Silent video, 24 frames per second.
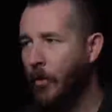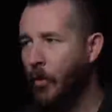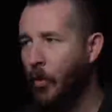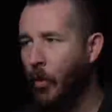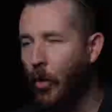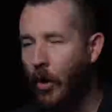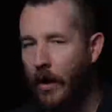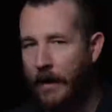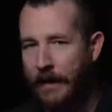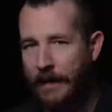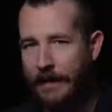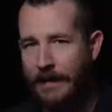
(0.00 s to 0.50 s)

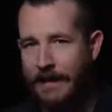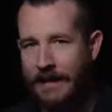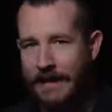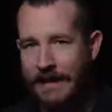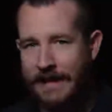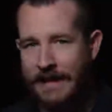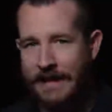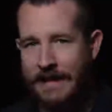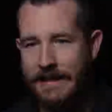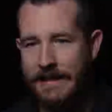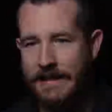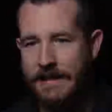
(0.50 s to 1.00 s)
One
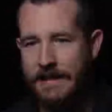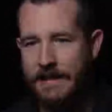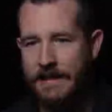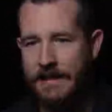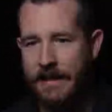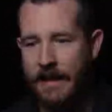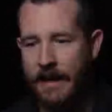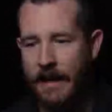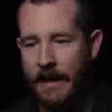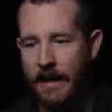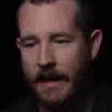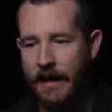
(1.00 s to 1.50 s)

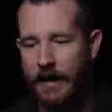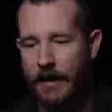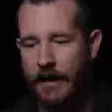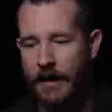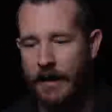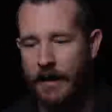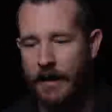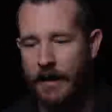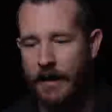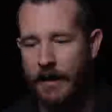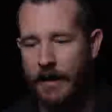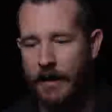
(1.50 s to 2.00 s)
is
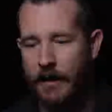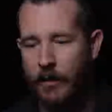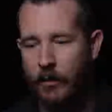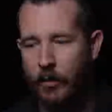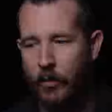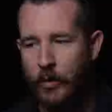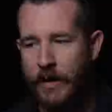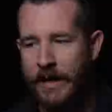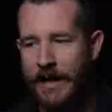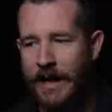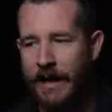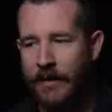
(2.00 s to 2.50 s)

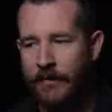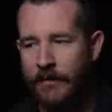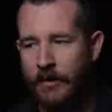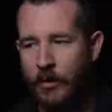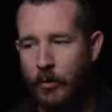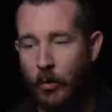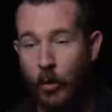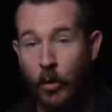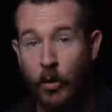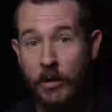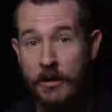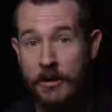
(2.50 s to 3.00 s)
we have an
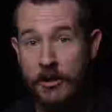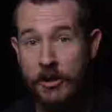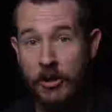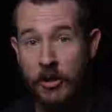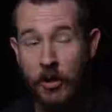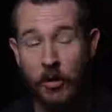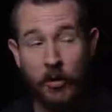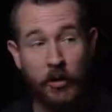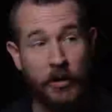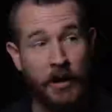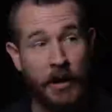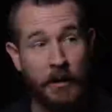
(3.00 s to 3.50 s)
award
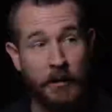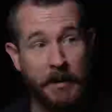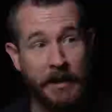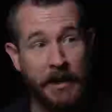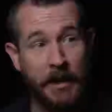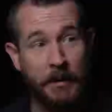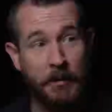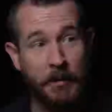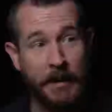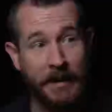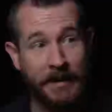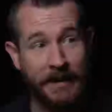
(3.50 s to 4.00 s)
show coming
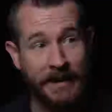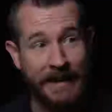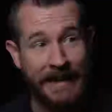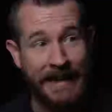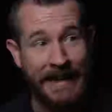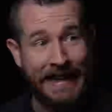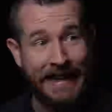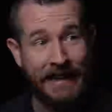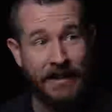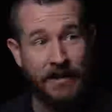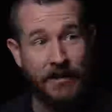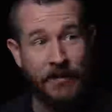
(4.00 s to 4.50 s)
up at the
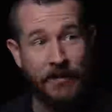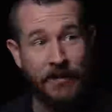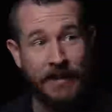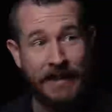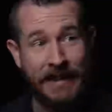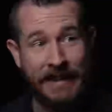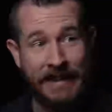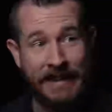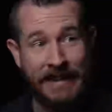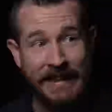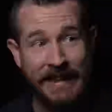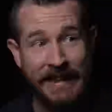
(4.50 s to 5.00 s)
end of the
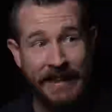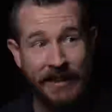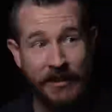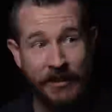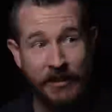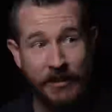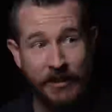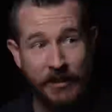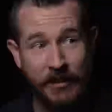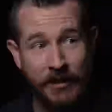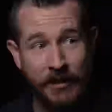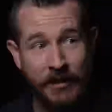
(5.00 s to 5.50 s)

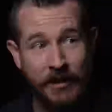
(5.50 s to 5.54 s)
year.